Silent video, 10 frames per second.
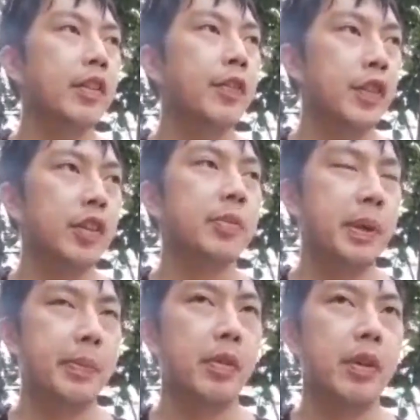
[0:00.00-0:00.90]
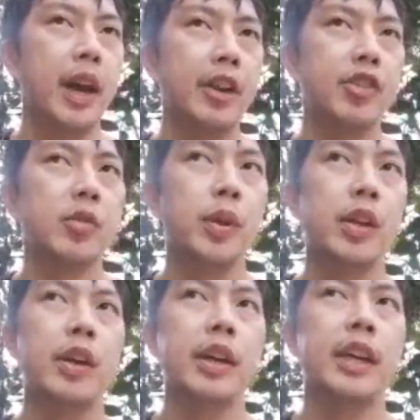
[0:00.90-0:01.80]
for these people, I just want
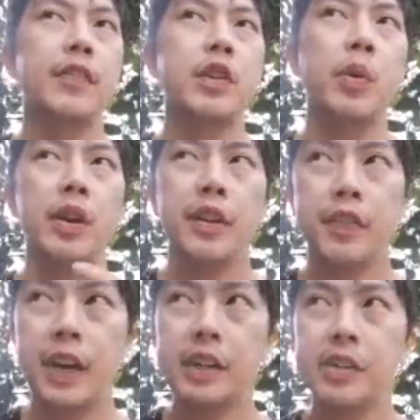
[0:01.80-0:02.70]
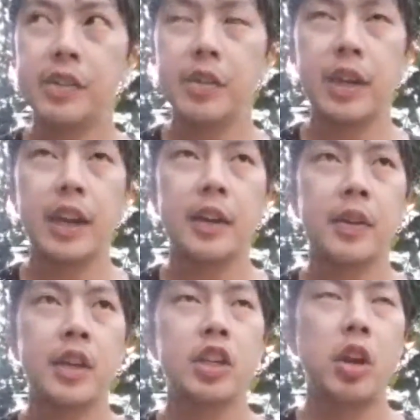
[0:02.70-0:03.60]
to give you a word of advice. Okay,
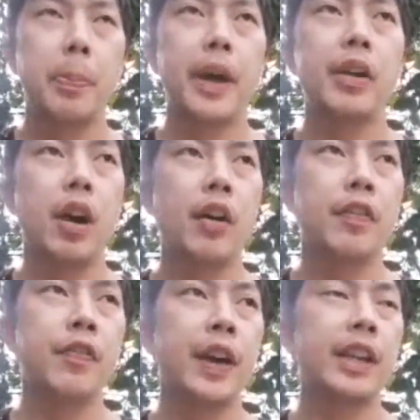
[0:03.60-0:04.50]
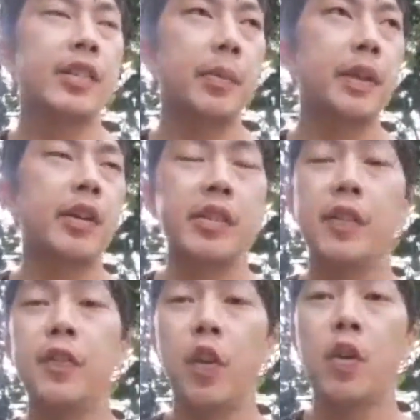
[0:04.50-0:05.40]
you're better off finding something on
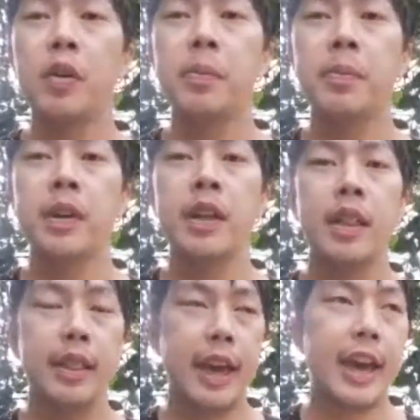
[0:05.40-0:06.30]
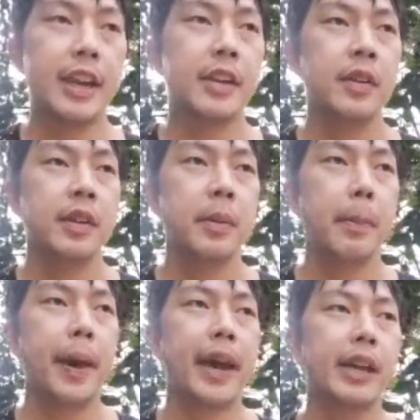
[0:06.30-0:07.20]
some forum than
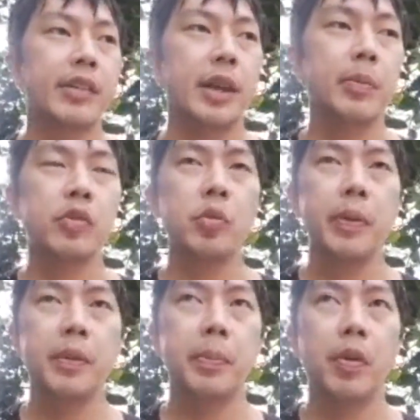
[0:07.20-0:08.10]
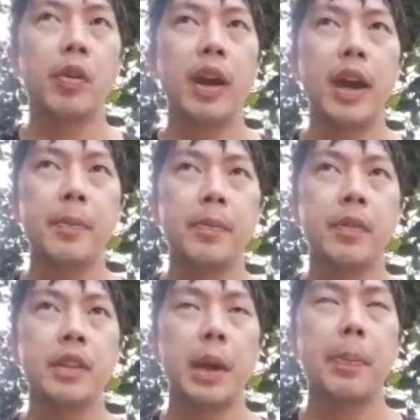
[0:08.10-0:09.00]
buying some stupid program
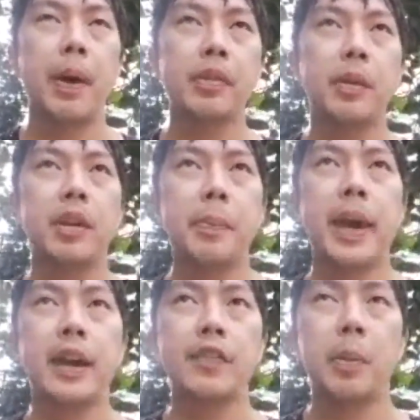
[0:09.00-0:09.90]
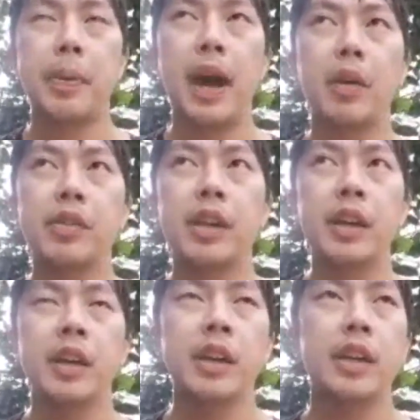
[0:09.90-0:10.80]
that pops up on the back of your browser
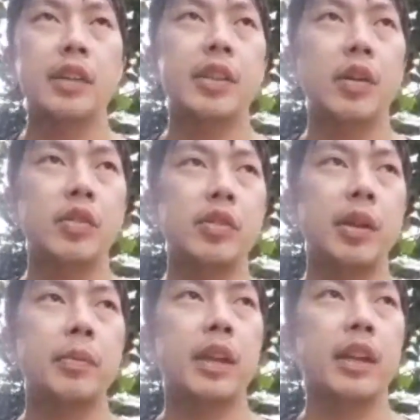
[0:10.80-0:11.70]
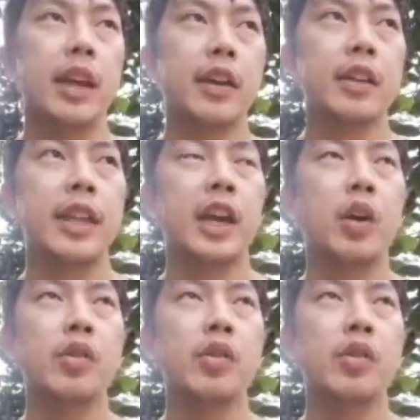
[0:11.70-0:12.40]
that sells you something like that